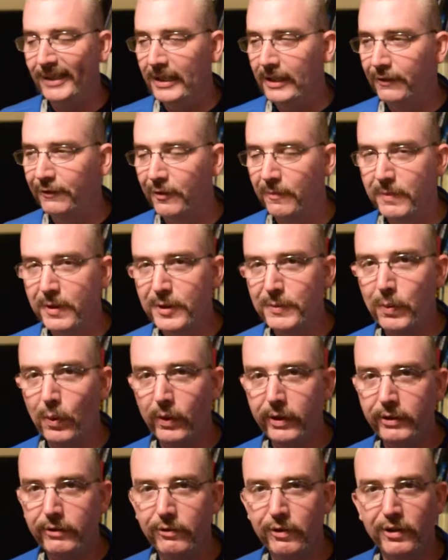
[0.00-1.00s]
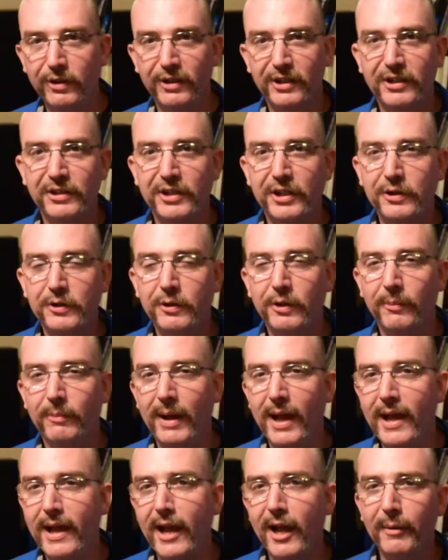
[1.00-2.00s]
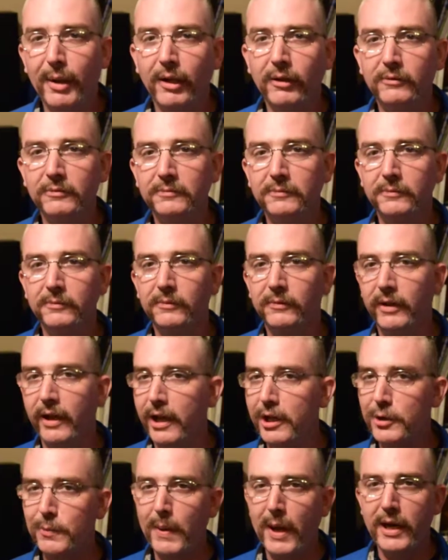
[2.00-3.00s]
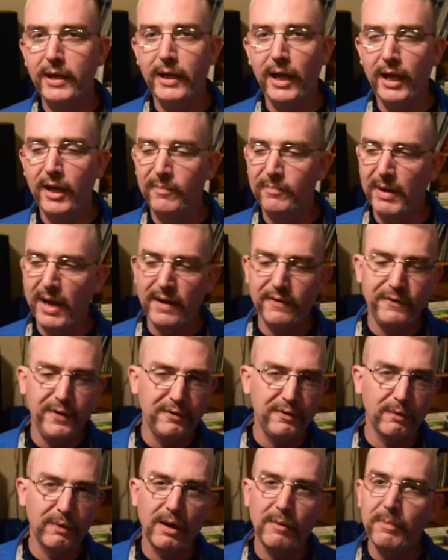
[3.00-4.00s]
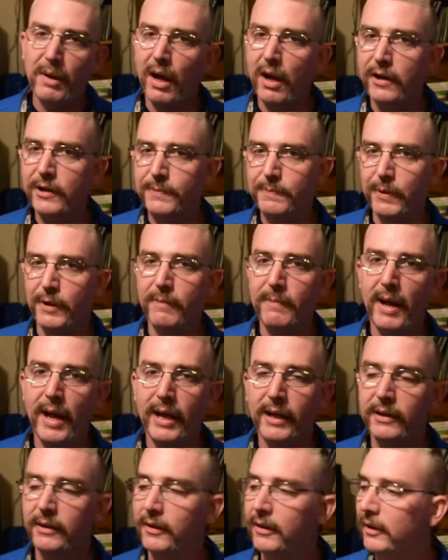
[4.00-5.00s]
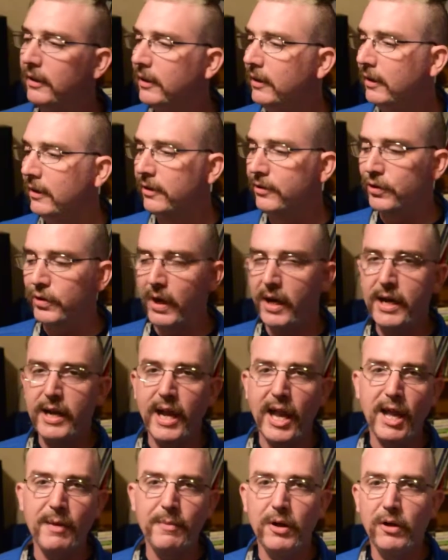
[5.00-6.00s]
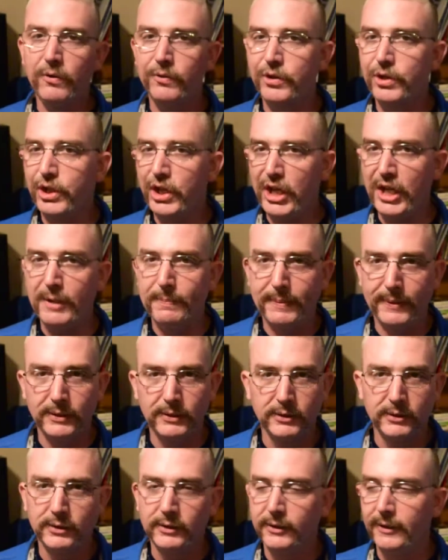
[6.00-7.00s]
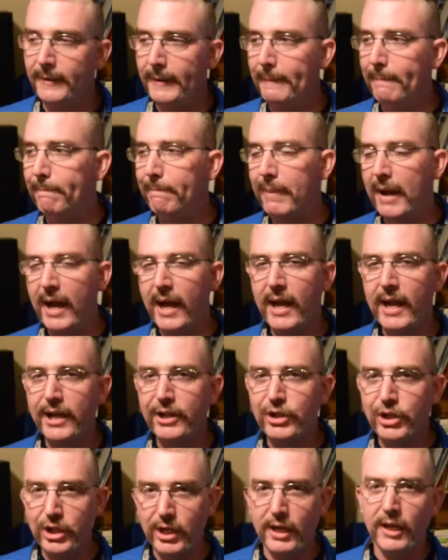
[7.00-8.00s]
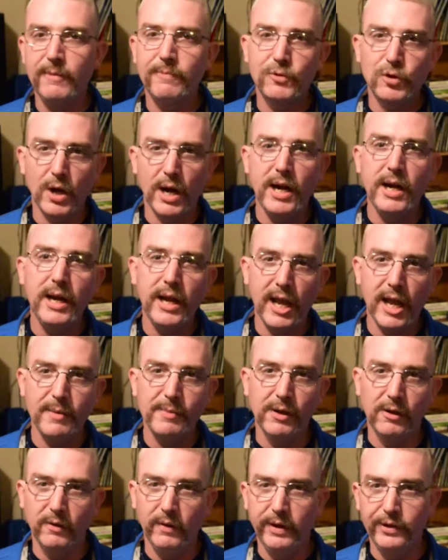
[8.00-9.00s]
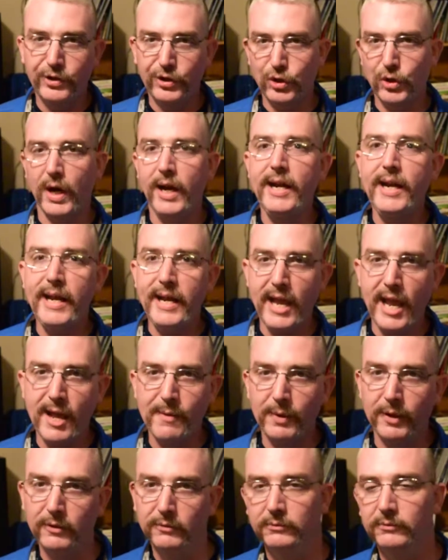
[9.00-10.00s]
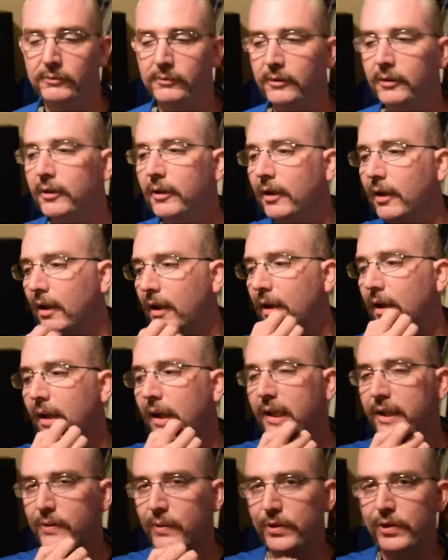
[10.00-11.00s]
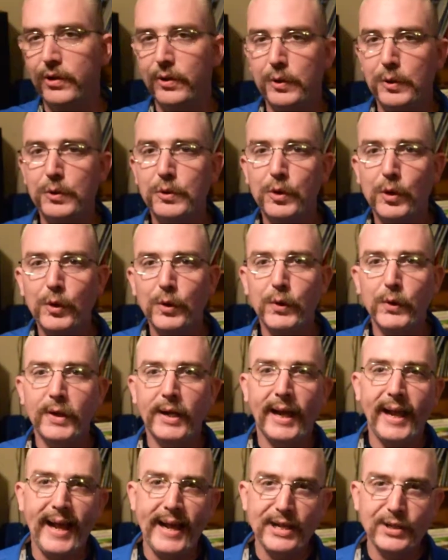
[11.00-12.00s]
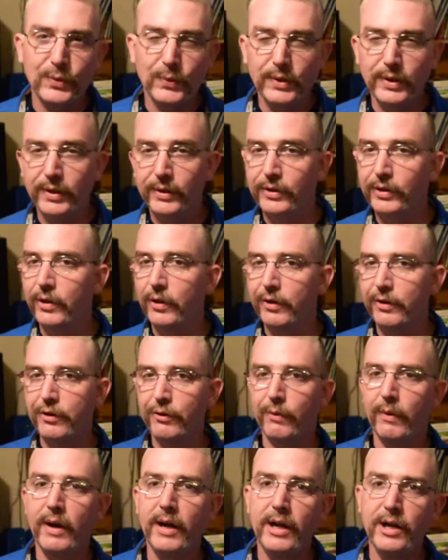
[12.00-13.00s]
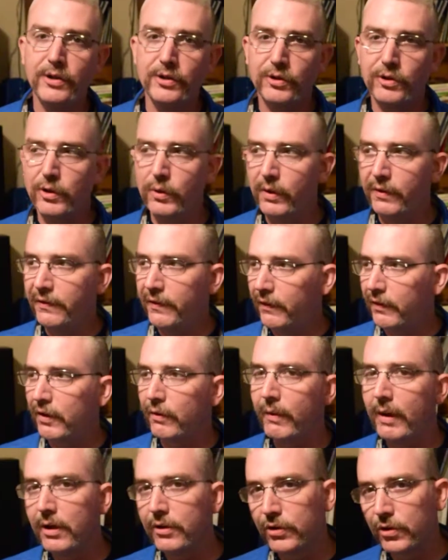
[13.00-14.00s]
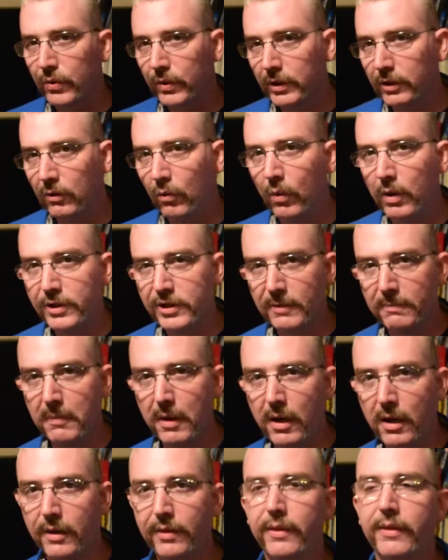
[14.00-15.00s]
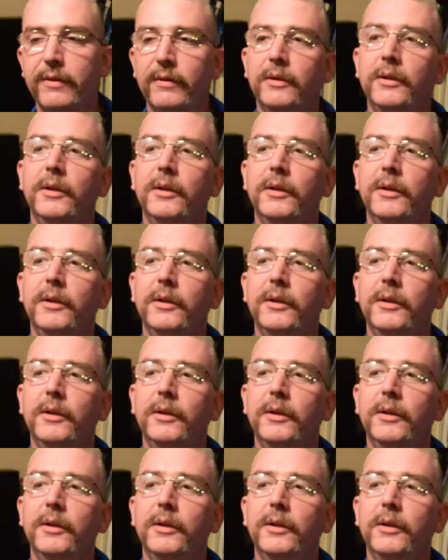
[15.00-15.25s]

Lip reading: From this point, you're going to continue to buy ammo. Each payday, buy a 50-round box, put it back. Training ammo, cheap. Buy cheap training ammo. It's training ammo. It's what you use to go to a class with, go to the range, do a 50-round drill once a month.